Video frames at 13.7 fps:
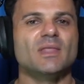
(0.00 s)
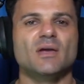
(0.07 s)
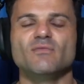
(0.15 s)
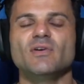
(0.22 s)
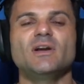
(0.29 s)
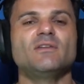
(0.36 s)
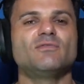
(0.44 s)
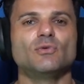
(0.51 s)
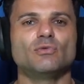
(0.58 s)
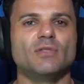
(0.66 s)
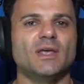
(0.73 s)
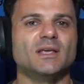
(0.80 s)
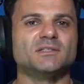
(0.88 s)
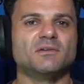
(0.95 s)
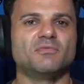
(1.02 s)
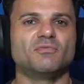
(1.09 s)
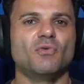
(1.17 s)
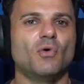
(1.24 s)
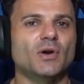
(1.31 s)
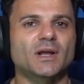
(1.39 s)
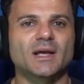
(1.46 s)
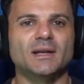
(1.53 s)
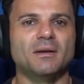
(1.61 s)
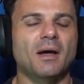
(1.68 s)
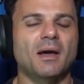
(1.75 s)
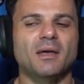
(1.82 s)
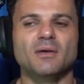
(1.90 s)
very few things, a fork, a
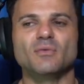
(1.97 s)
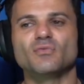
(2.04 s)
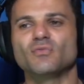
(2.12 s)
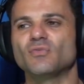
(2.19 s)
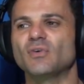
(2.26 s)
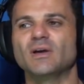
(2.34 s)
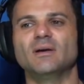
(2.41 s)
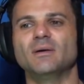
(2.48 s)
knife,